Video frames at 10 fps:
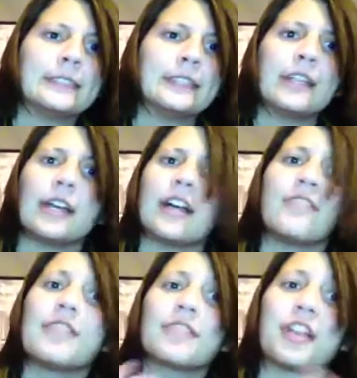yeah, I've
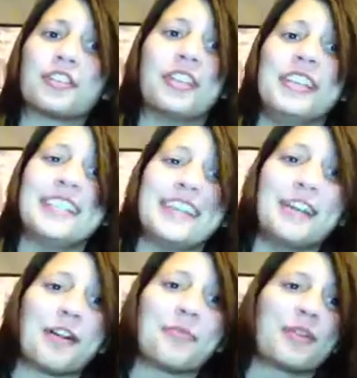never actually seen
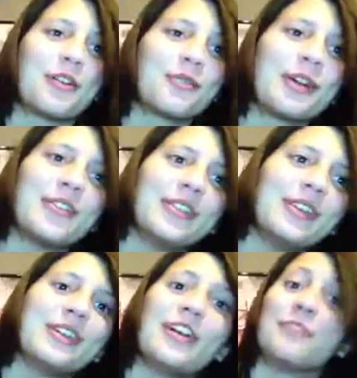it on Broadway, oddly
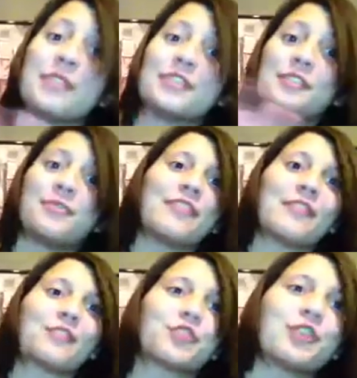enough, but it's still my
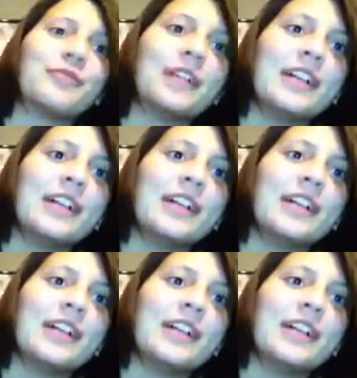favorite show.